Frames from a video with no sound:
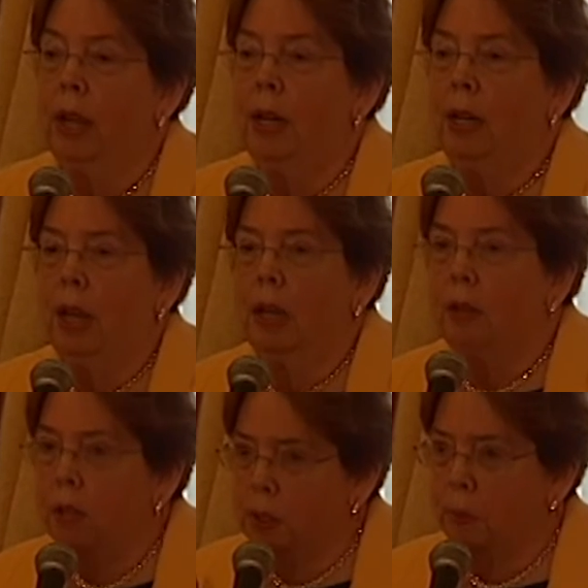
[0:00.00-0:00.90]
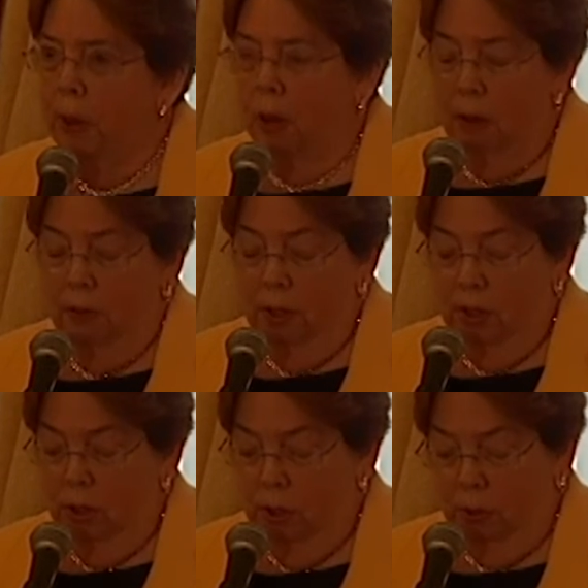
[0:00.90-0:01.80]
I need to end this part of this
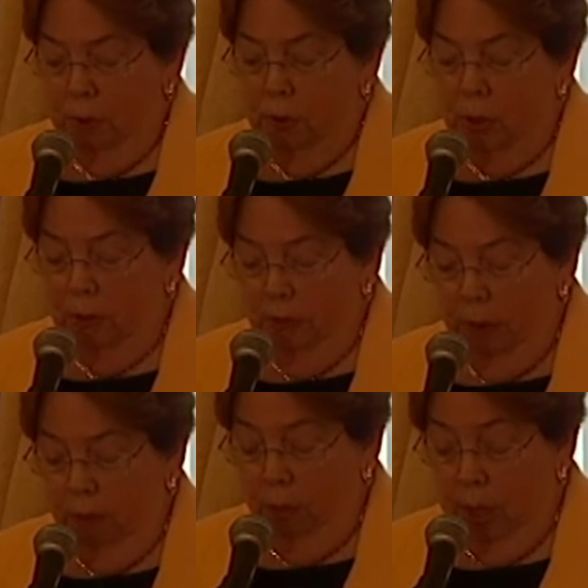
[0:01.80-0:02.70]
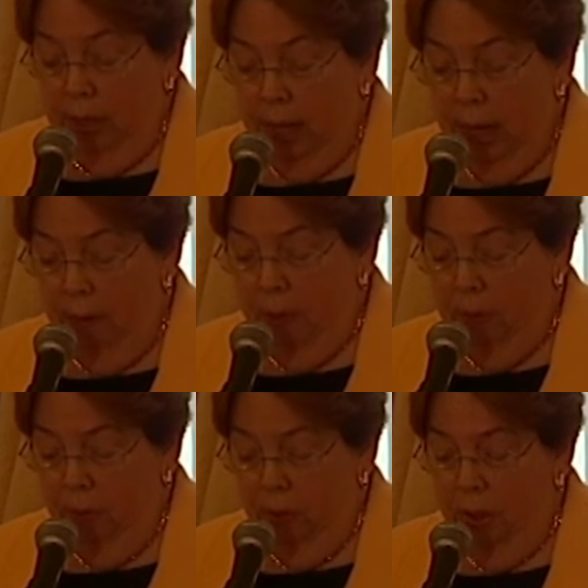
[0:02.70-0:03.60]
description of what has
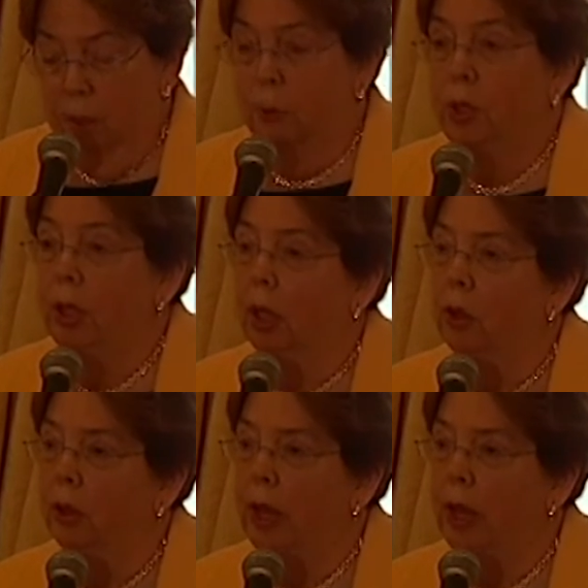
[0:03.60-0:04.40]
happened with this particular